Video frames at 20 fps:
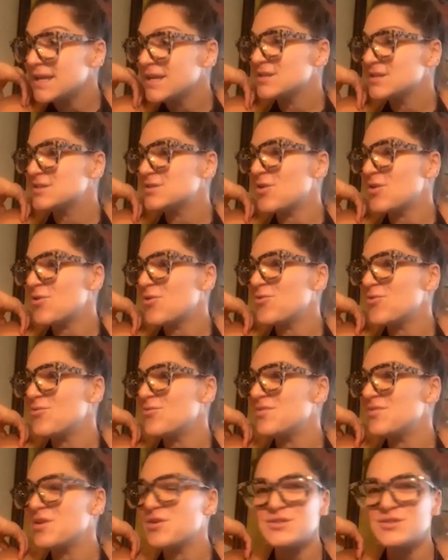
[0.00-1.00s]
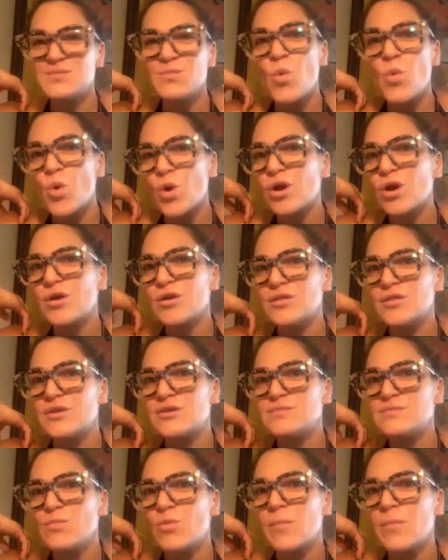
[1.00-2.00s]
So there's more
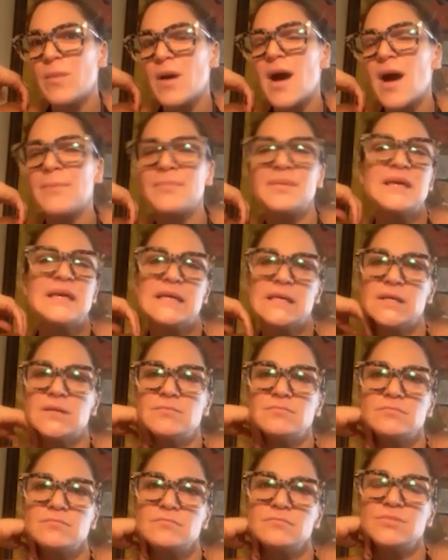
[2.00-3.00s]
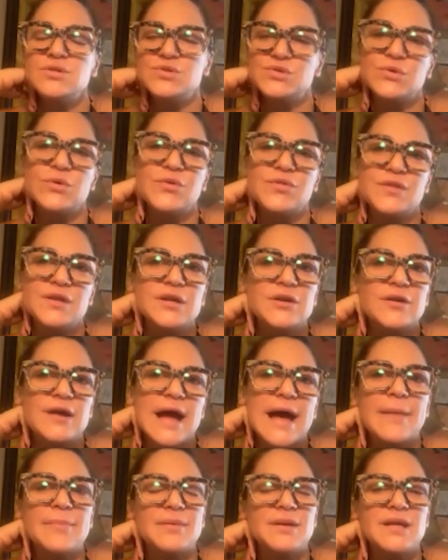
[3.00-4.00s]
there's more poppy musical theater
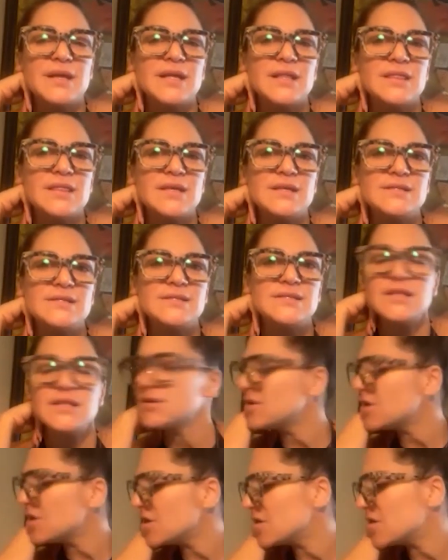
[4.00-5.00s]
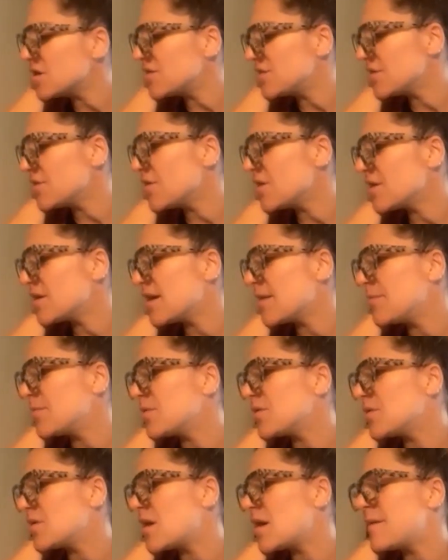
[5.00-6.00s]
happening in this. There are there are a
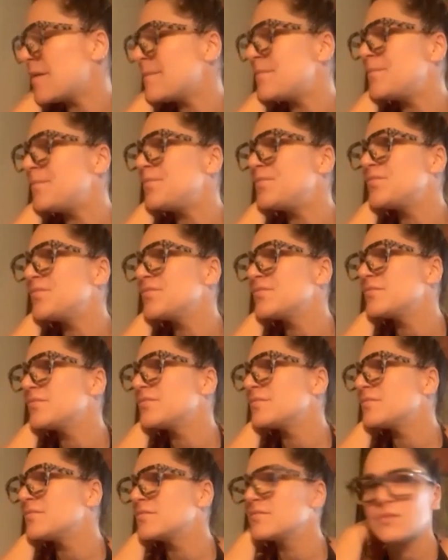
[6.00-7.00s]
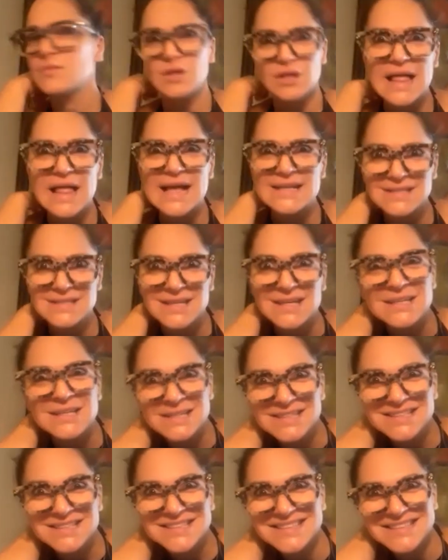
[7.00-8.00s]
couple um, classic
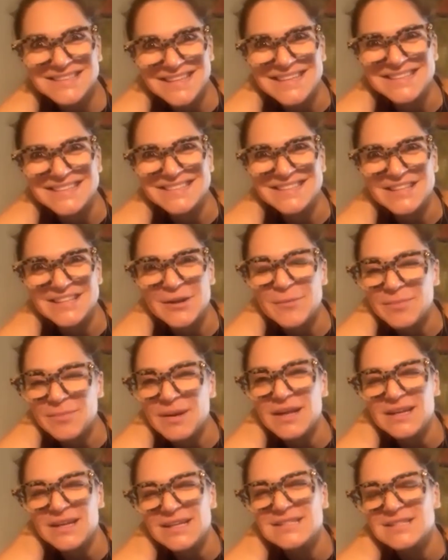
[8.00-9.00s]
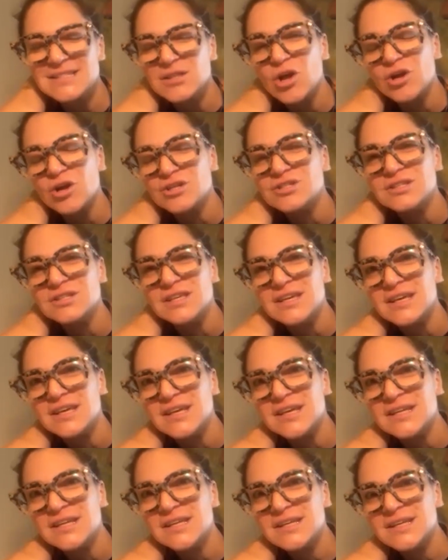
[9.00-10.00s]
things in there, but it's largely
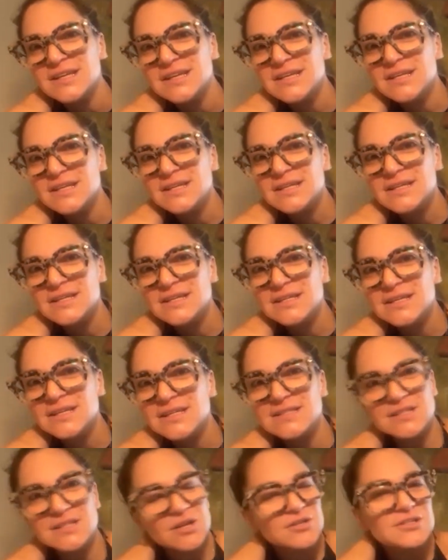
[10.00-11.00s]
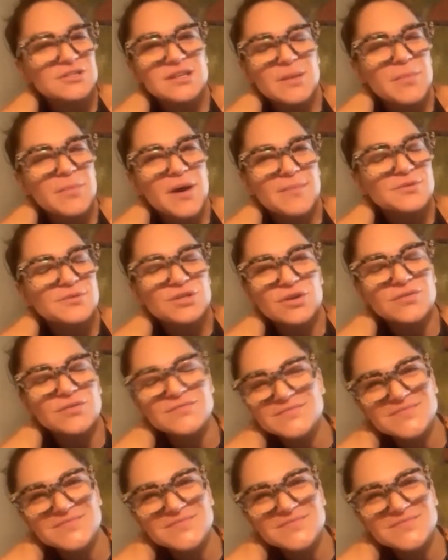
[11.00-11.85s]
a it's largely a pop show.